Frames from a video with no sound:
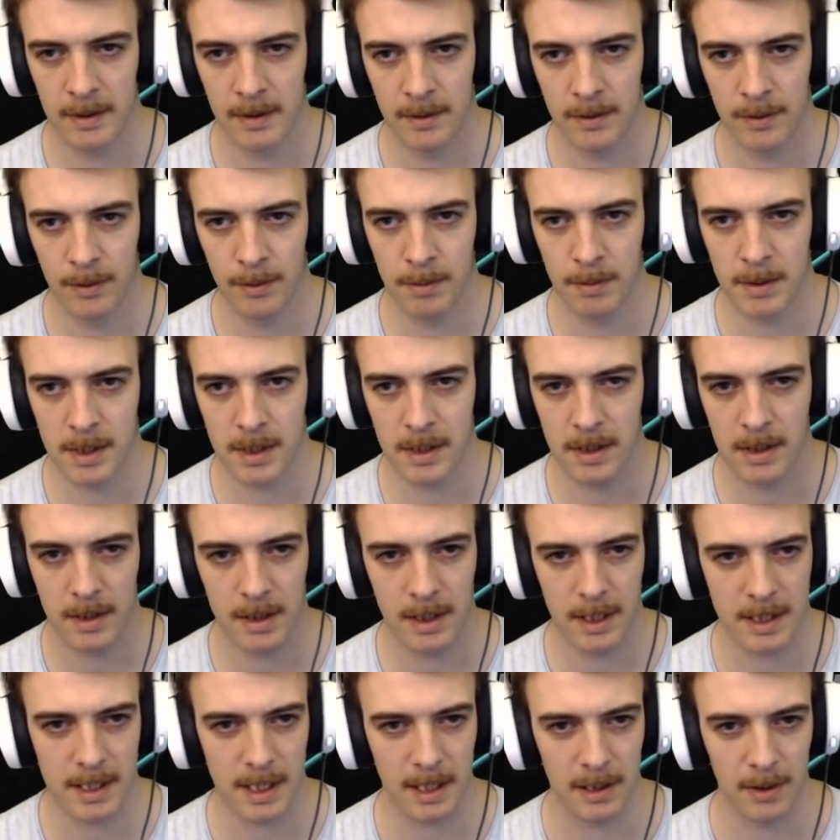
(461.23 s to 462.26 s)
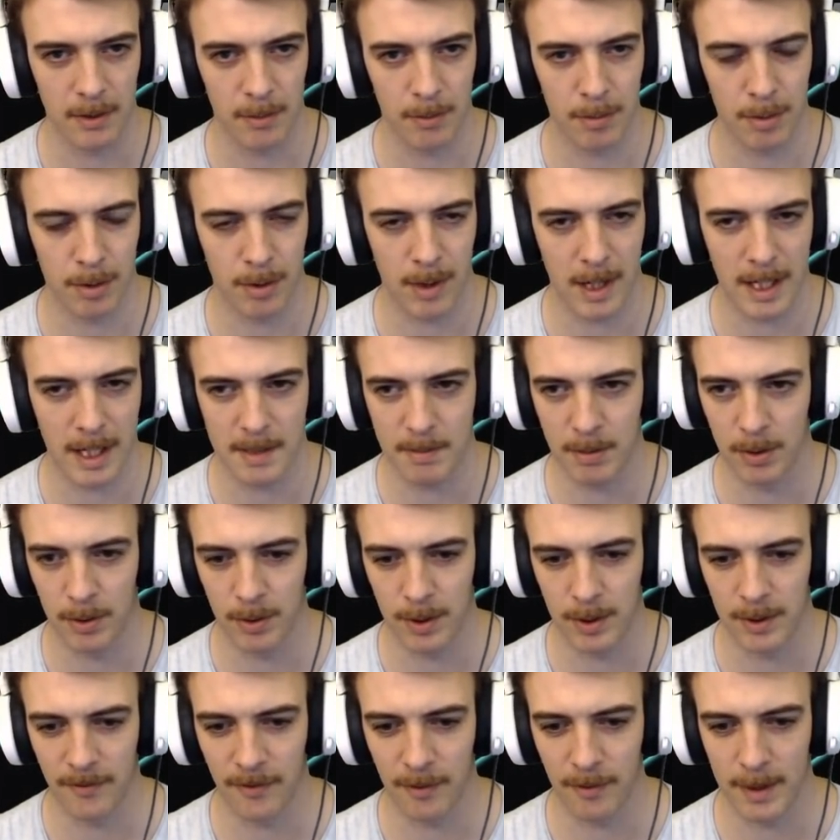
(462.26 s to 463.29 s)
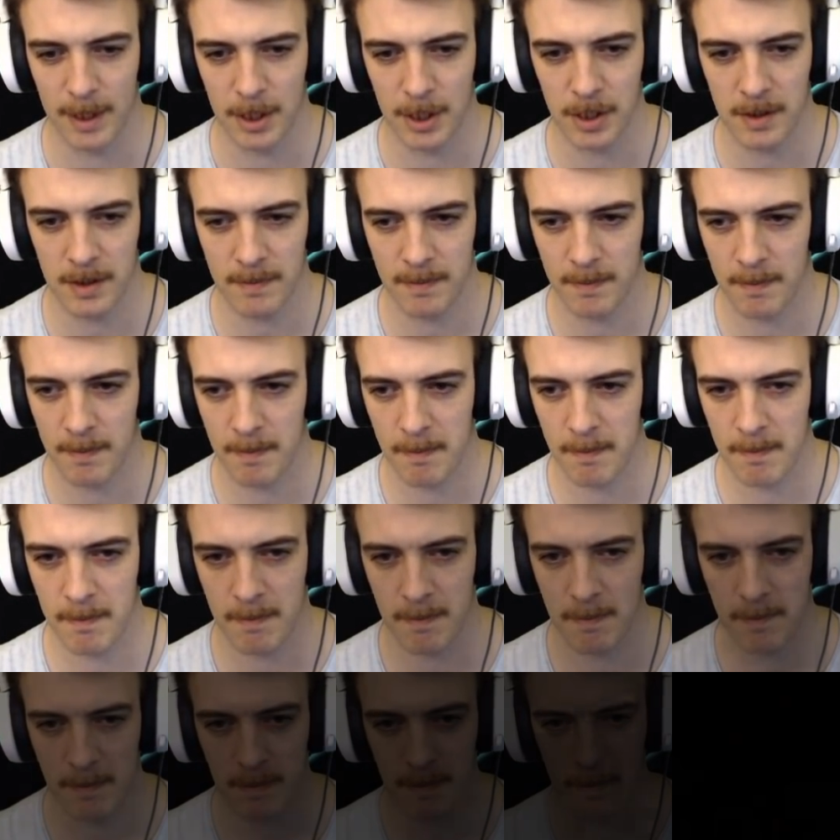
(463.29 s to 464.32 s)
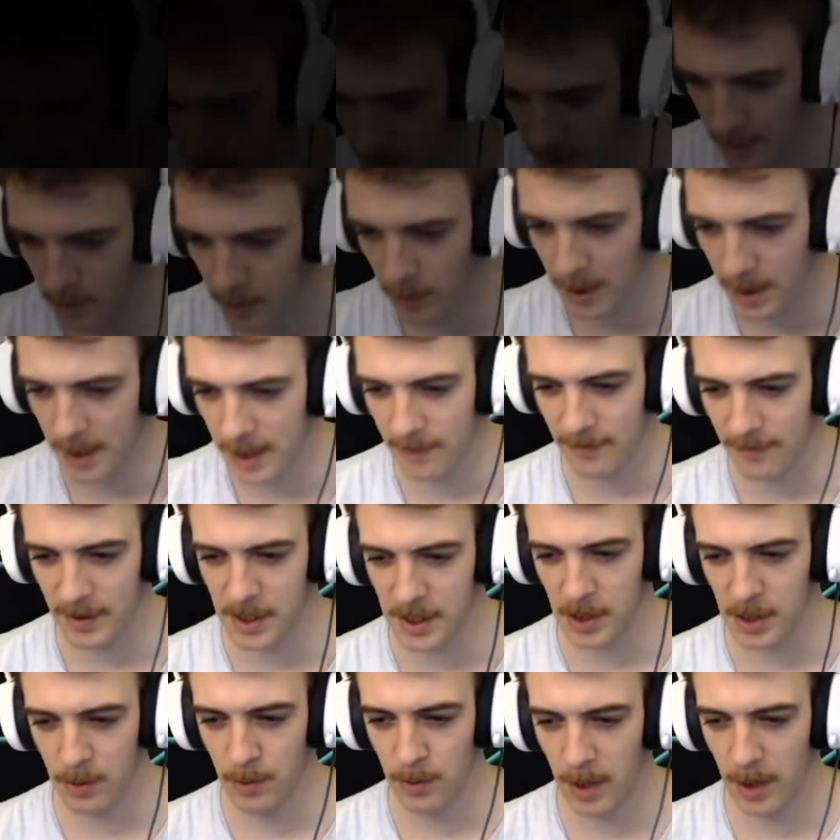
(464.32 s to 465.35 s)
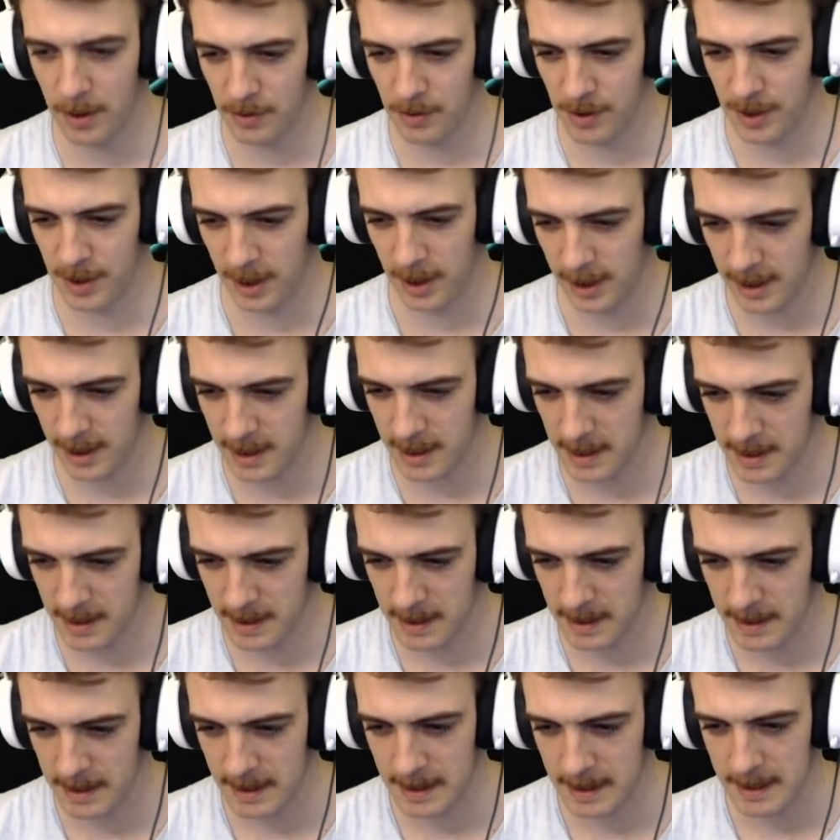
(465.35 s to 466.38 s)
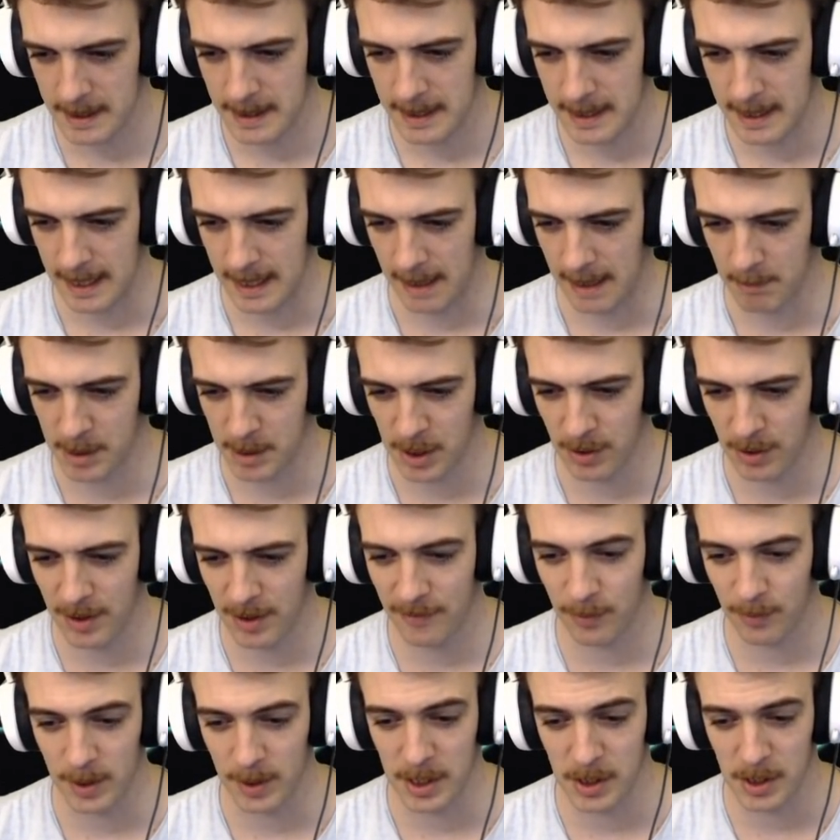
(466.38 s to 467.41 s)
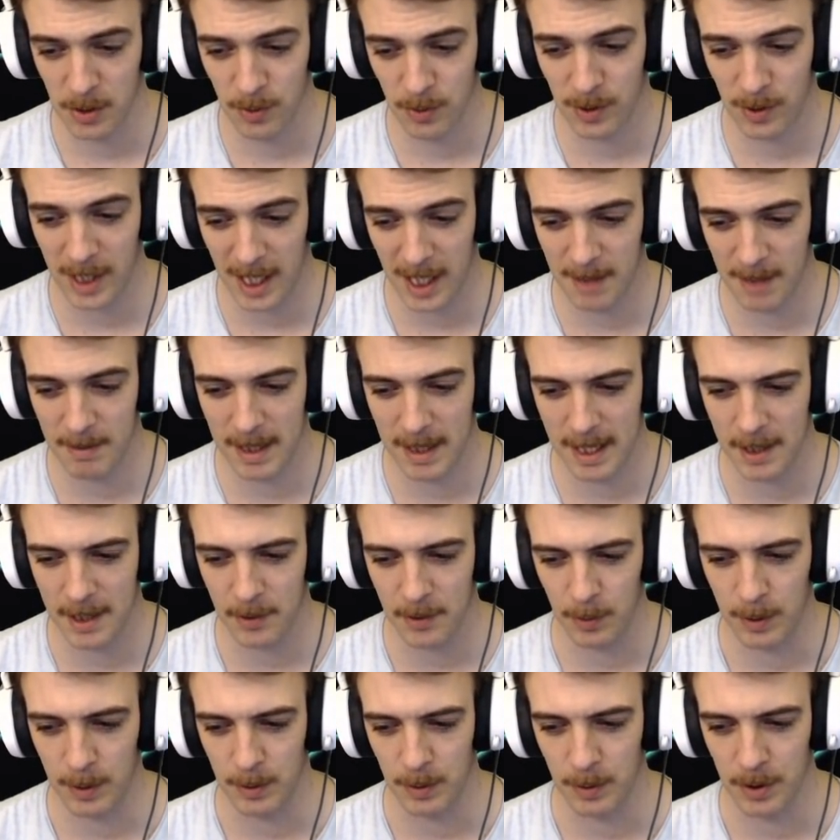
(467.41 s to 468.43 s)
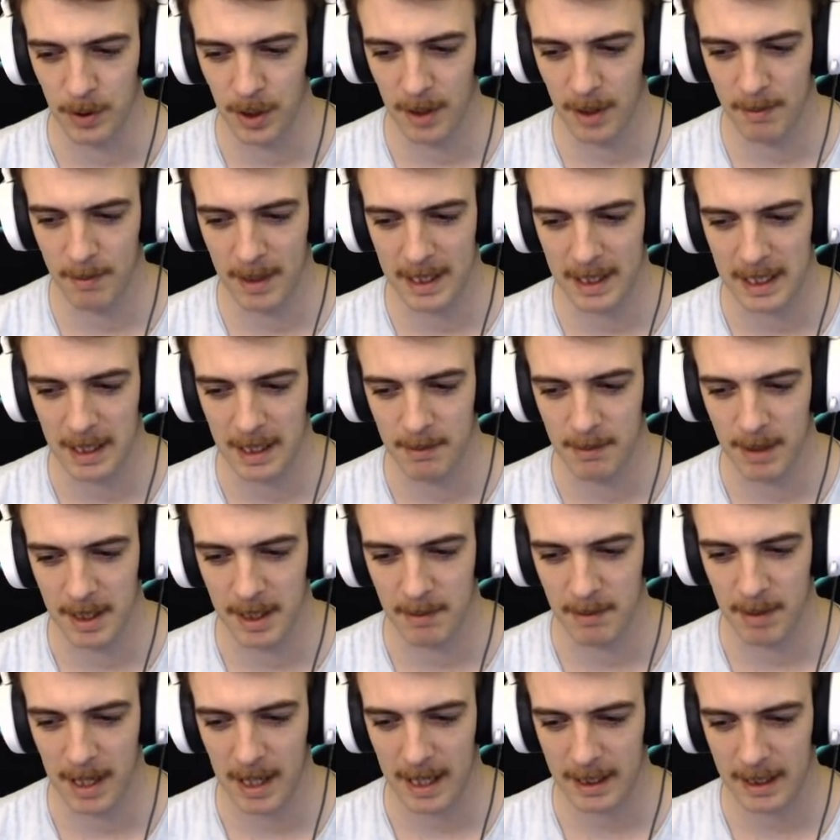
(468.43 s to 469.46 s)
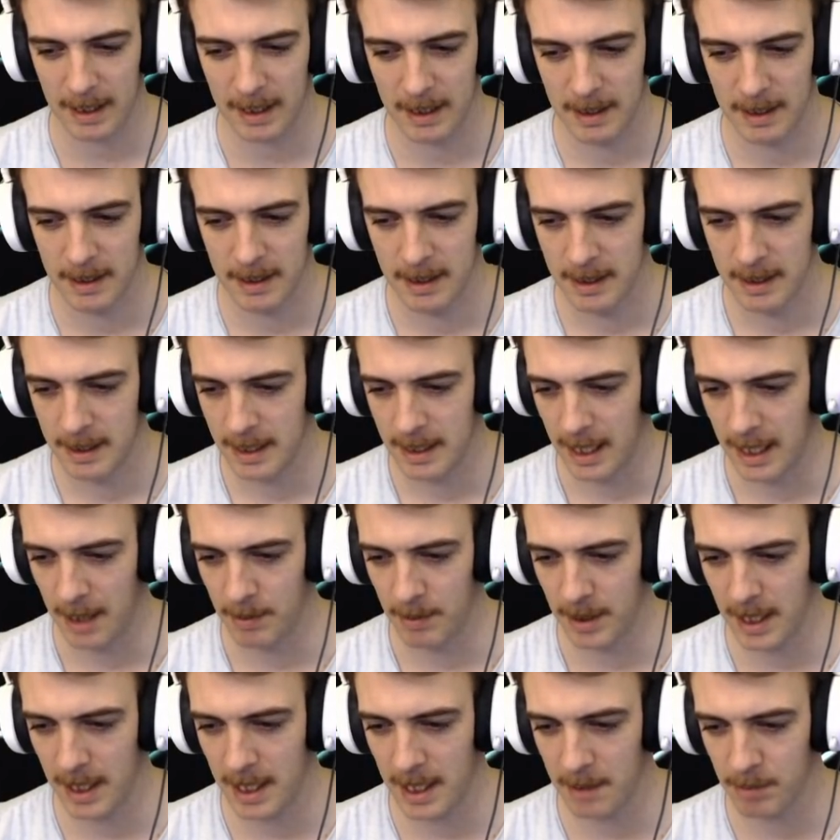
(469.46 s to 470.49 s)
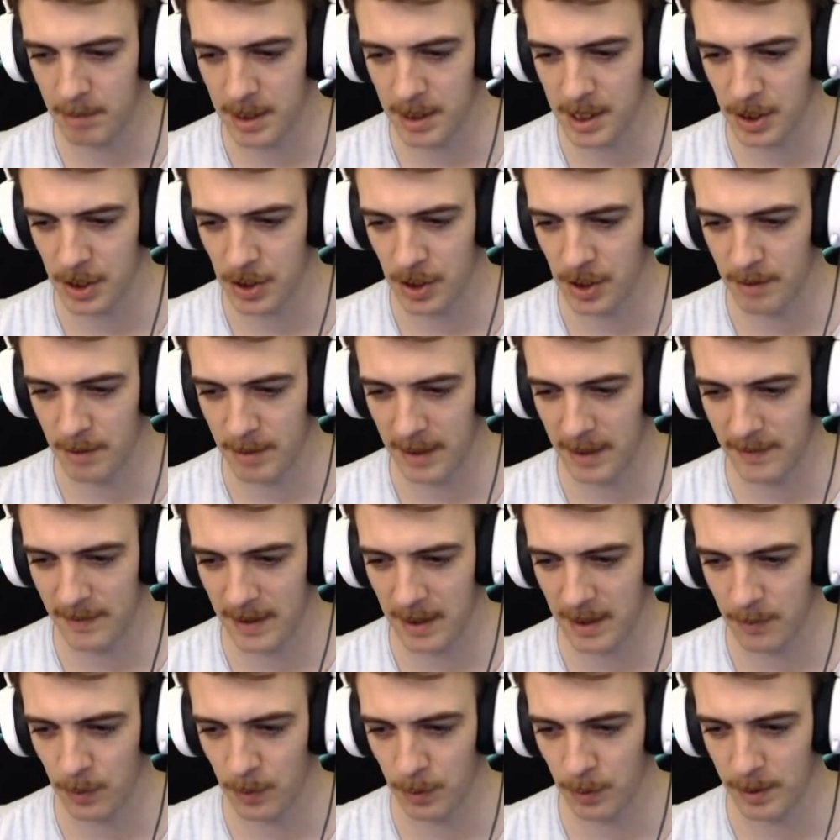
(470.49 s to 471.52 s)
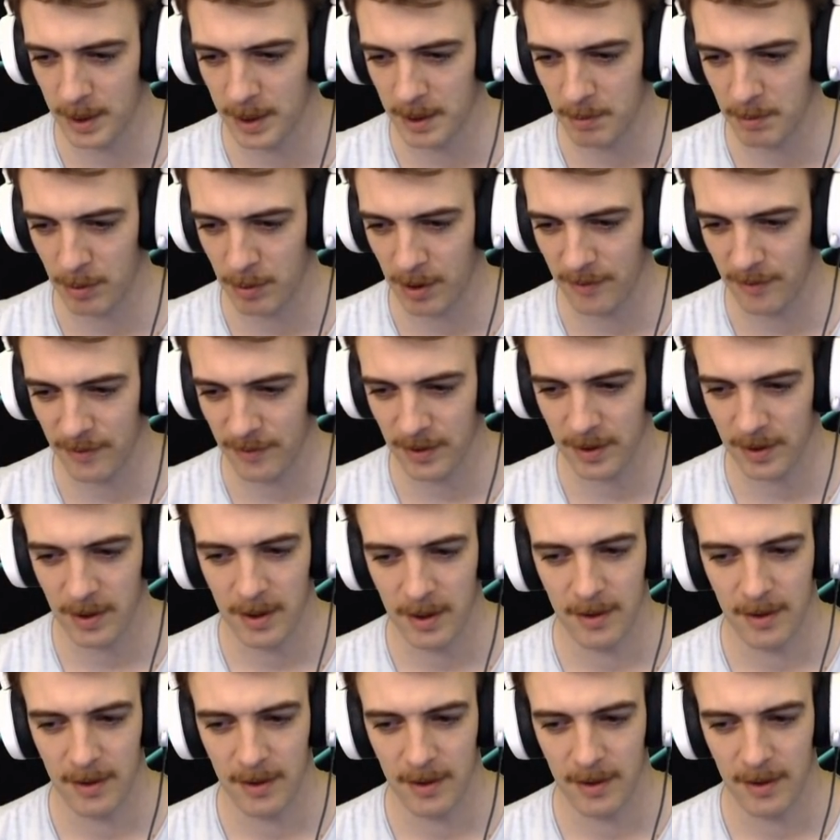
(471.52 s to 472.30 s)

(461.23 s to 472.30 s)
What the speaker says: Oops. Let's get a little prize pool information. We're in for $200. So if we do come 8th, we will not make our money back. But any position above that will be in the profit.